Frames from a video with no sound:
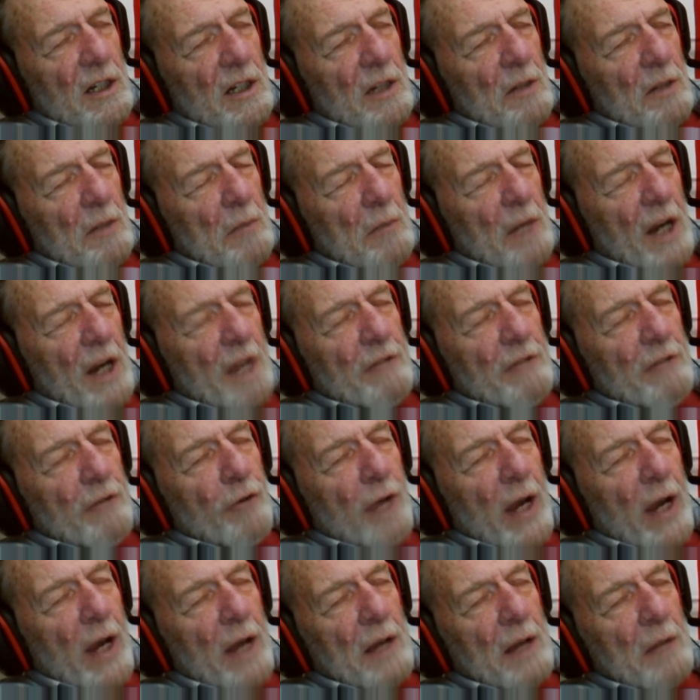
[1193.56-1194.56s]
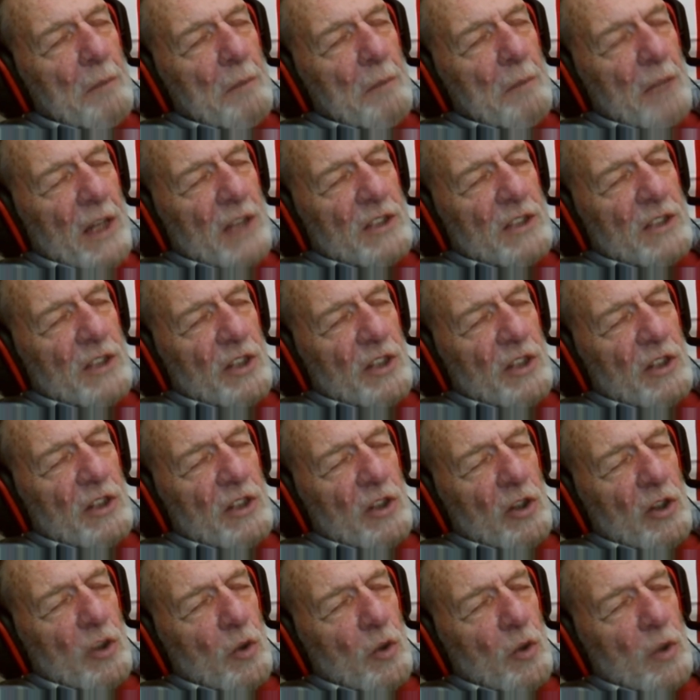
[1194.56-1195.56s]
by Frank Benson,
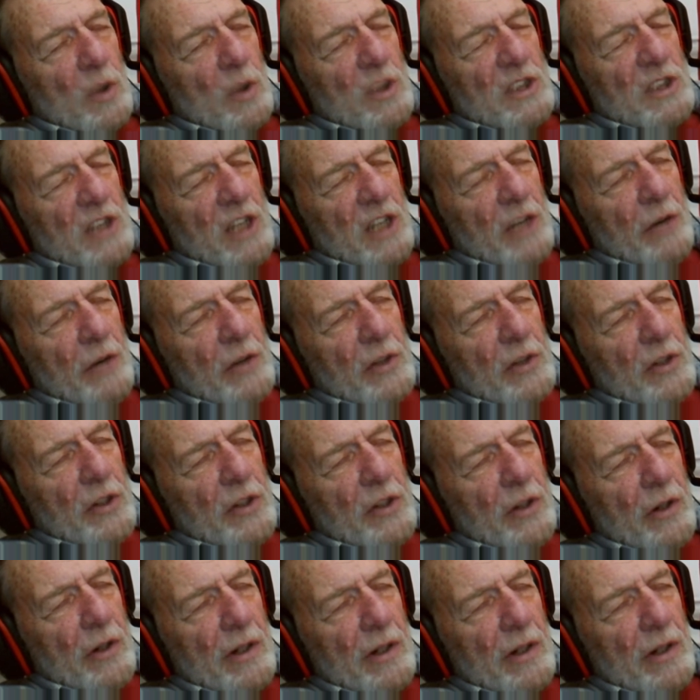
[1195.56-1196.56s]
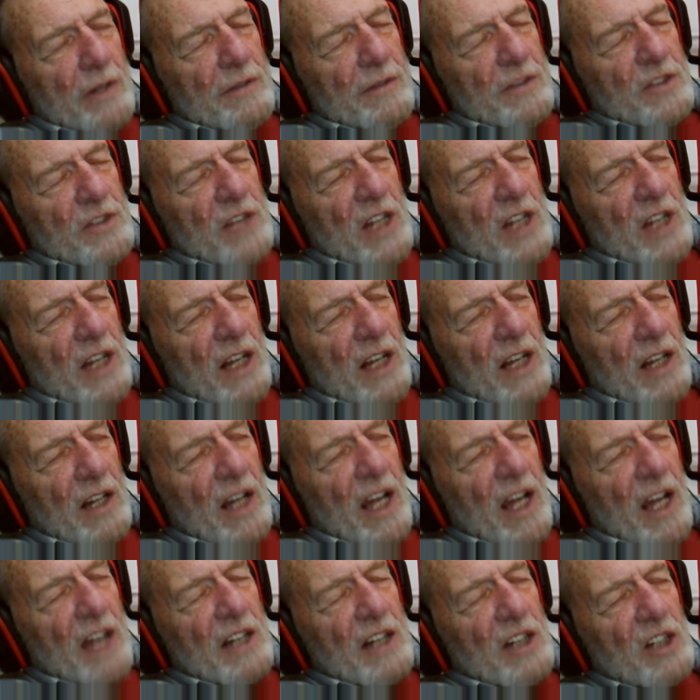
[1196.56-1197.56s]
who was Secretary of State
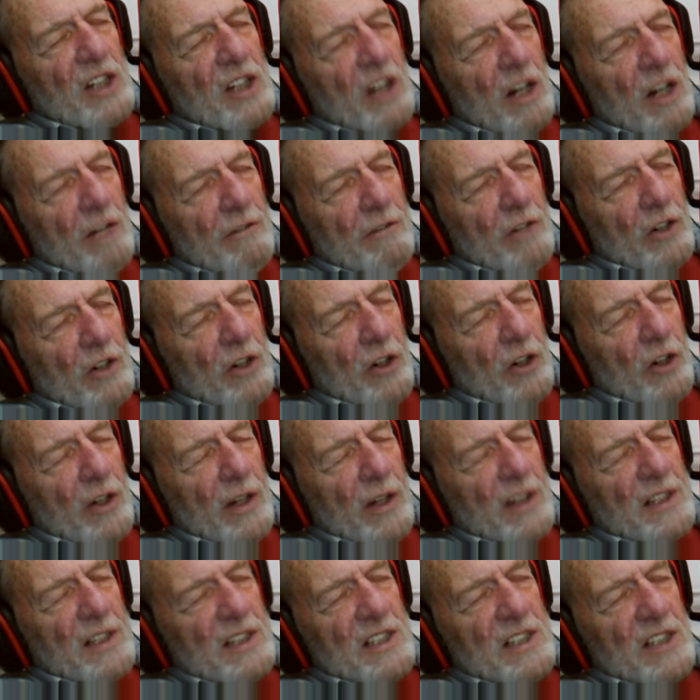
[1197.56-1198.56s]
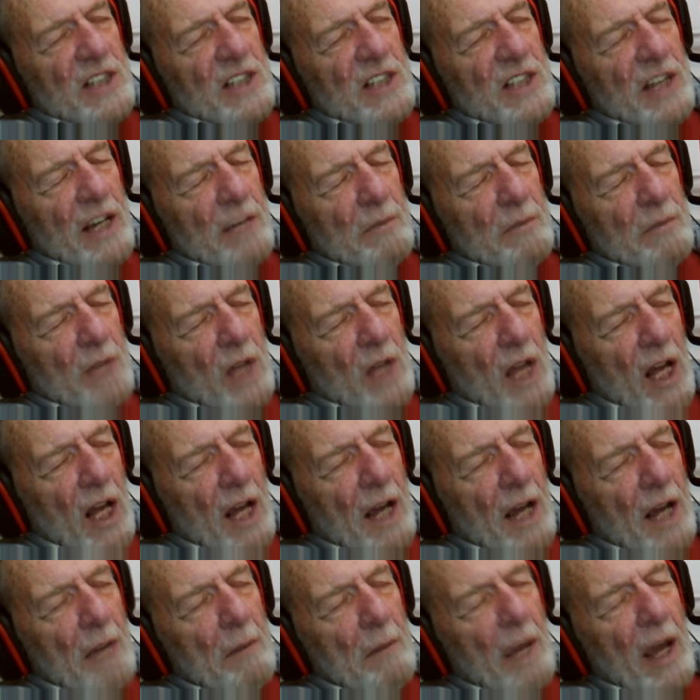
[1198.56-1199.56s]
and governor at the same
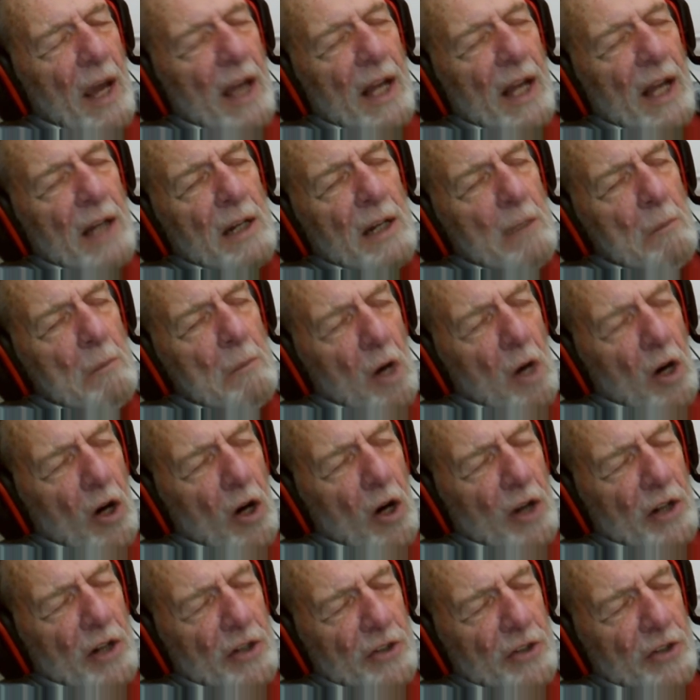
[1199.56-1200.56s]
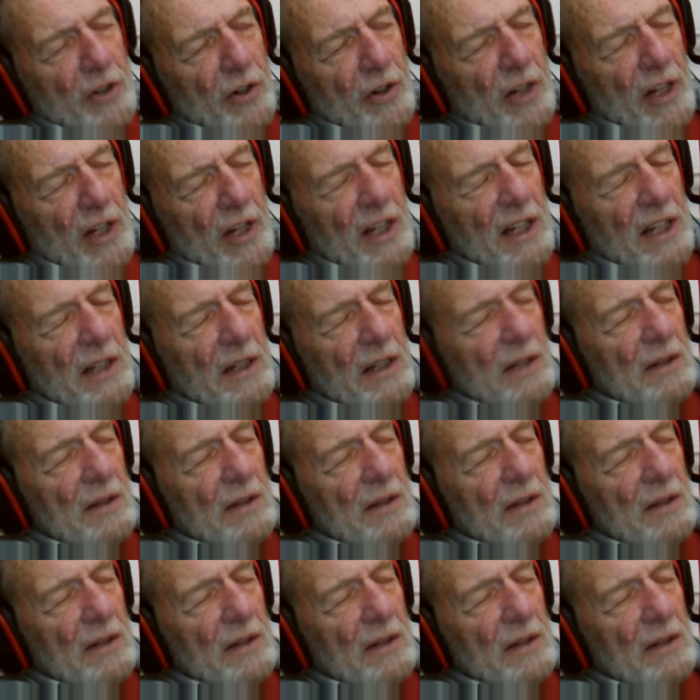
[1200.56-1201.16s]
time and a bar attorney.